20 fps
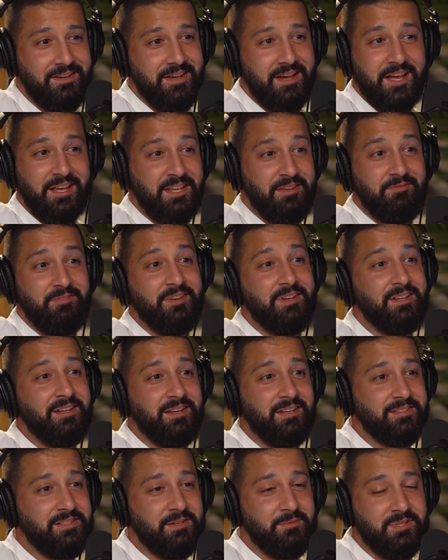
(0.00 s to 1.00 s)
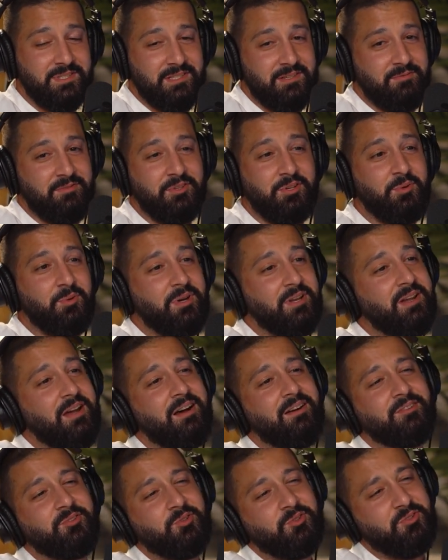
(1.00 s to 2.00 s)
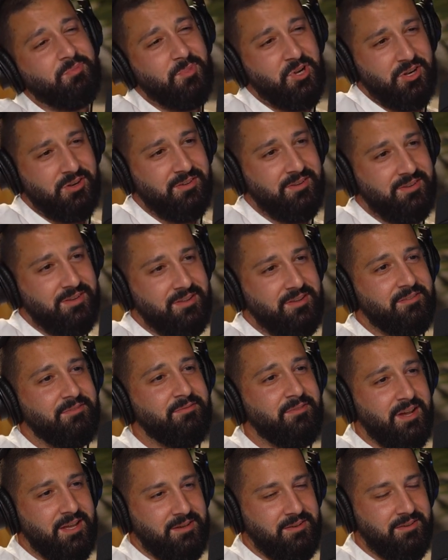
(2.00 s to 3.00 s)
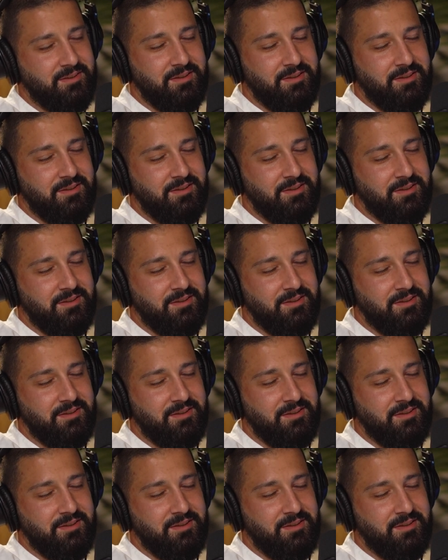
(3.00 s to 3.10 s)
I give in and I tell myself, you know what? I'll go tomorrow. Fine.